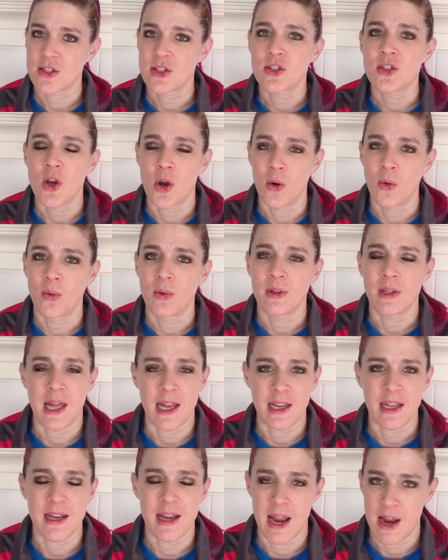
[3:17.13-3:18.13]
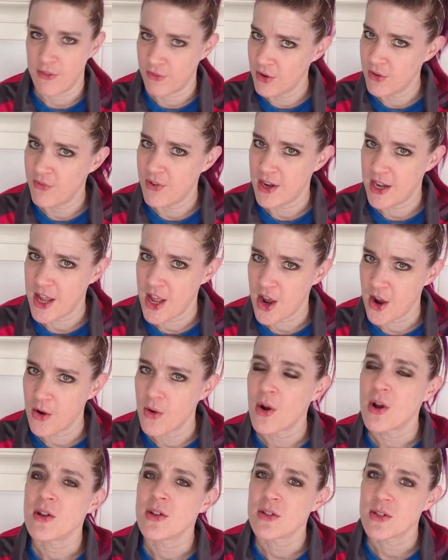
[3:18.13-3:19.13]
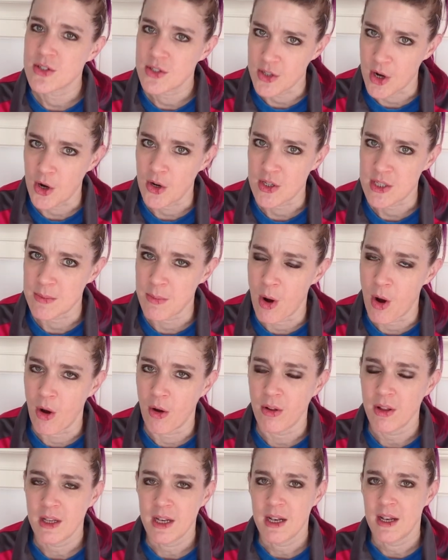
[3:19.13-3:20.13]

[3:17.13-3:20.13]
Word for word: So, like in every video, start small.